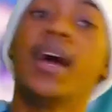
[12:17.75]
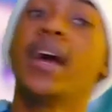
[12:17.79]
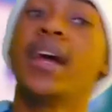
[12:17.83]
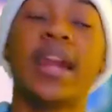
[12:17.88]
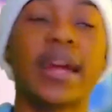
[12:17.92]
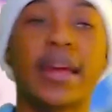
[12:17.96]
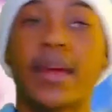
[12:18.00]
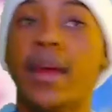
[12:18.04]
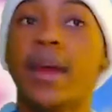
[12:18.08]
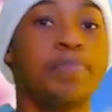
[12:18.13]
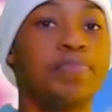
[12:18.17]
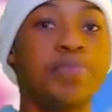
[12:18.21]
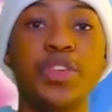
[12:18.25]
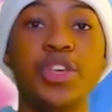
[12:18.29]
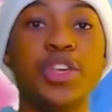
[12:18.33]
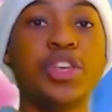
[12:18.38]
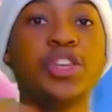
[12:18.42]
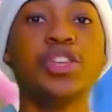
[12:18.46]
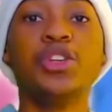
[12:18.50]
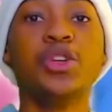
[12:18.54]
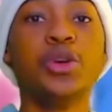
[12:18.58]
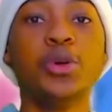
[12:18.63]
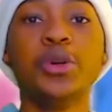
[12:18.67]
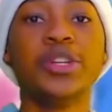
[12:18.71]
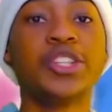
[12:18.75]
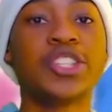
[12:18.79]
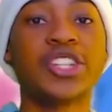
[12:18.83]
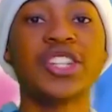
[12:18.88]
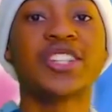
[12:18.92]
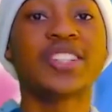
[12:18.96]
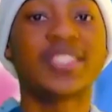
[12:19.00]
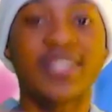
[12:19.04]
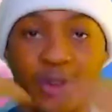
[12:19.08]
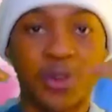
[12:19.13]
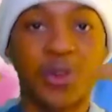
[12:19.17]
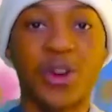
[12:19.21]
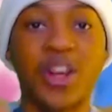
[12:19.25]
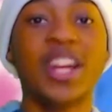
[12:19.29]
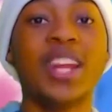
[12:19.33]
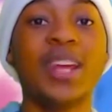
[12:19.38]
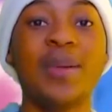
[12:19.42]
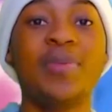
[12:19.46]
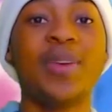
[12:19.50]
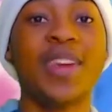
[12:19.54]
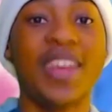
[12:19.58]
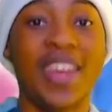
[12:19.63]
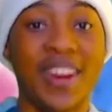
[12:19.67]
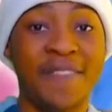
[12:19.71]
Like, you just really
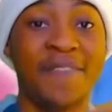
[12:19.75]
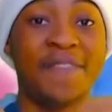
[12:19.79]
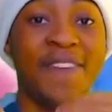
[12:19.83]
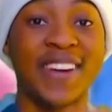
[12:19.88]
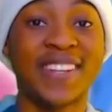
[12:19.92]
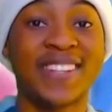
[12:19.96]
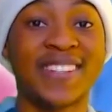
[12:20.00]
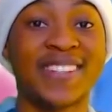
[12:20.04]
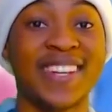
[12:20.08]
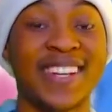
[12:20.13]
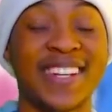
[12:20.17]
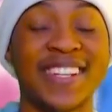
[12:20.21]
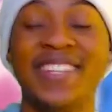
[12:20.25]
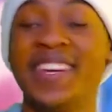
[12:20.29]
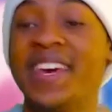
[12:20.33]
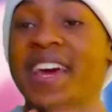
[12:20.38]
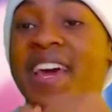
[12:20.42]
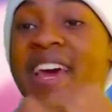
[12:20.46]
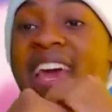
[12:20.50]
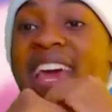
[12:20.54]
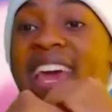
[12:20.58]
be invested